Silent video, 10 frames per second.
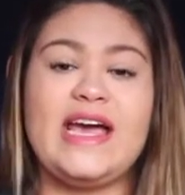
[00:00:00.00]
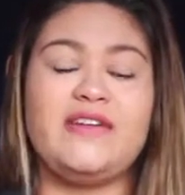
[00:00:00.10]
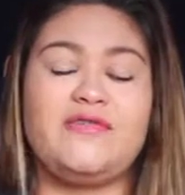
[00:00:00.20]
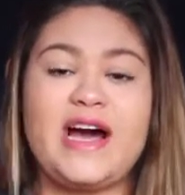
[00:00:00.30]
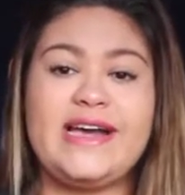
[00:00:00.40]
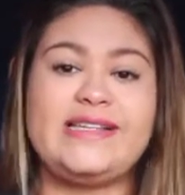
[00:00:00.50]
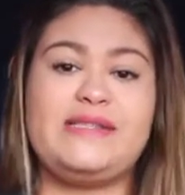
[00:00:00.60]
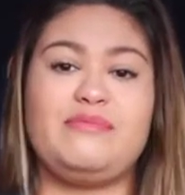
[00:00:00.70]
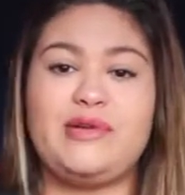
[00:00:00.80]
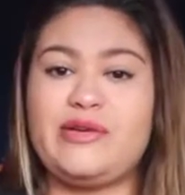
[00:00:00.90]

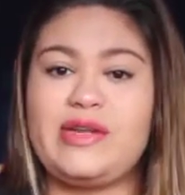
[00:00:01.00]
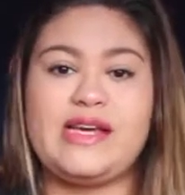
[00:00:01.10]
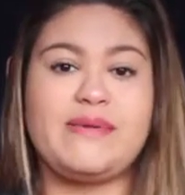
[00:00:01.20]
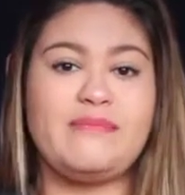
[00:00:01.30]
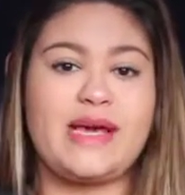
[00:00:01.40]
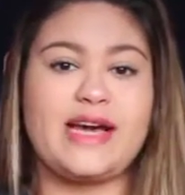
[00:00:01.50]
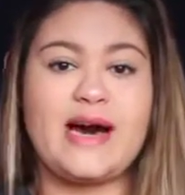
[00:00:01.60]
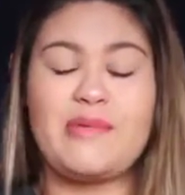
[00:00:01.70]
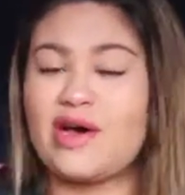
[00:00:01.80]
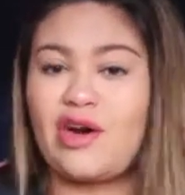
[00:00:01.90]
advice, beauty,
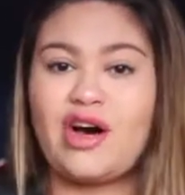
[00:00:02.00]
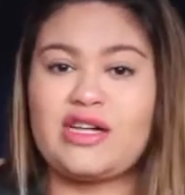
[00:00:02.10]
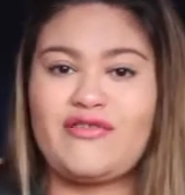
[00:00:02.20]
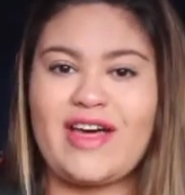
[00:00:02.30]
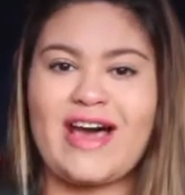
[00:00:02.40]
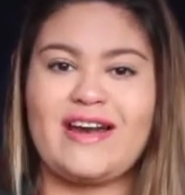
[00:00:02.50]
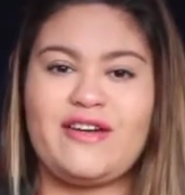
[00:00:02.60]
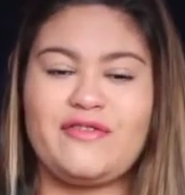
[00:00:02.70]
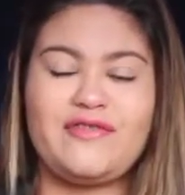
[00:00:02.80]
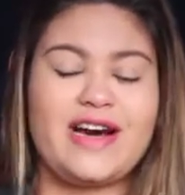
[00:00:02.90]
makeup, and all of that
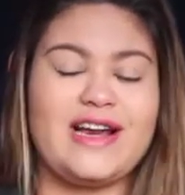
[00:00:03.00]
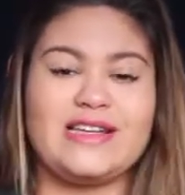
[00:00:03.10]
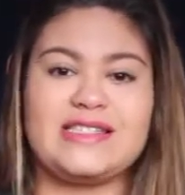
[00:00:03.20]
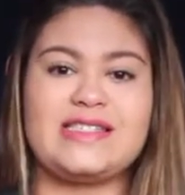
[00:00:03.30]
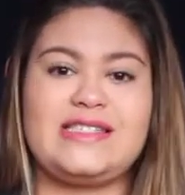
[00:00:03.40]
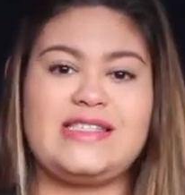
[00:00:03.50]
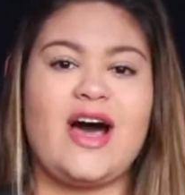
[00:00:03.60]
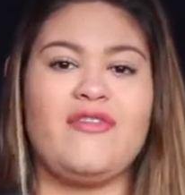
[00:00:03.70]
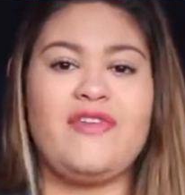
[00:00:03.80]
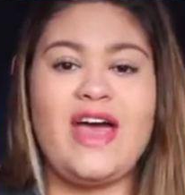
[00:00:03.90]
fun
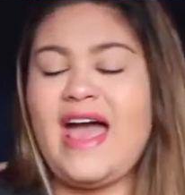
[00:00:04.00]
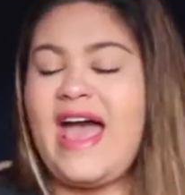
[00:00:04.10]
stuff.